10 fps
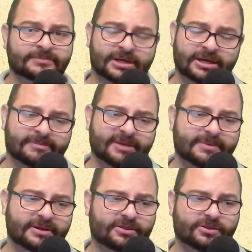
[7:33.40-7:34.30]

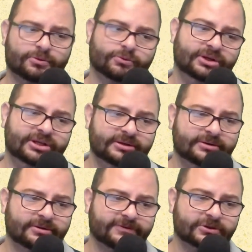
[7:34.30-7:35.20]
Maybe
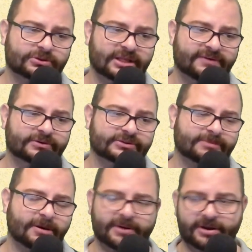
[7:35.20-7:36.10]
the first 3 levels in
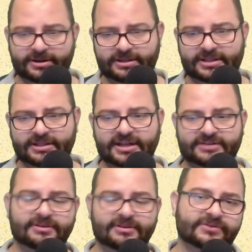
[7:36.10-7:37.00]
Barbarian, then the next
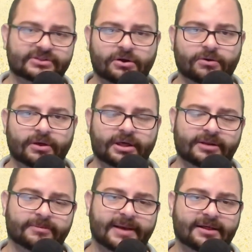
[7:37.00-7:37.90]
3 levels
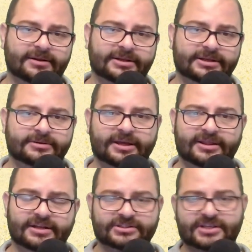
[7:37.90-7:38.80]
in Paladin, and
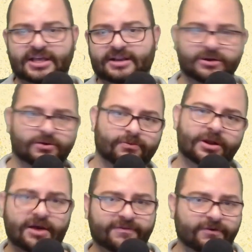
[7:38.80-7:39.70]
then just kind of go one
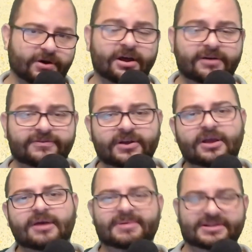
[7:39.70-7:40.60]
off.
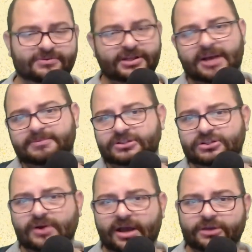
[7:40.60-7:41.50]
But it's really up to
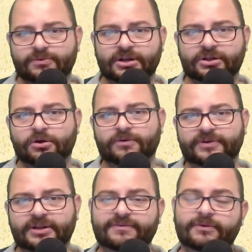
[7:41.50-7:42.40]
you how you want to go with
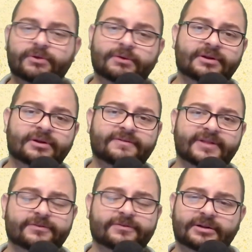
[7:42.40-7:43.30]
it. If you really want to
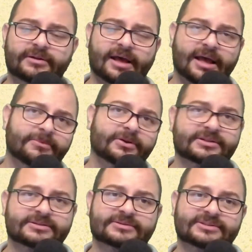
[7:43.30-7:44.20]
flavor it, I'm going
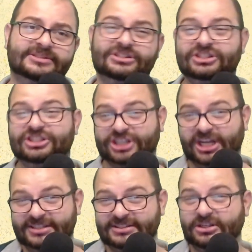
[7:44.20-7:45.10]
to
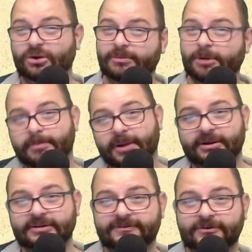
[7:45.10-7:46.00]
suggest going
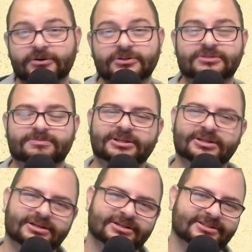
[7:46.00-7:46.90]
Barbarian first,
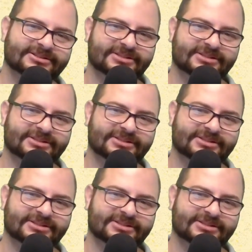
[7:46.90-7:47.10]
because